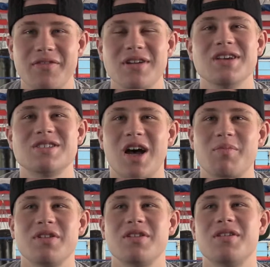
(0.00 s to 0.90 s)
Definitely
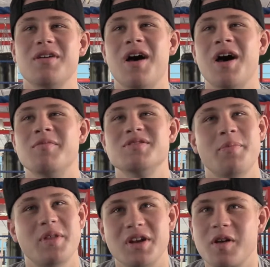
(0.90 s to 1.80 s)
excitement,
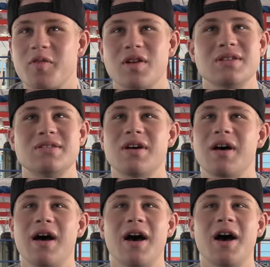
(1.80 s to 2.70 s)
something different.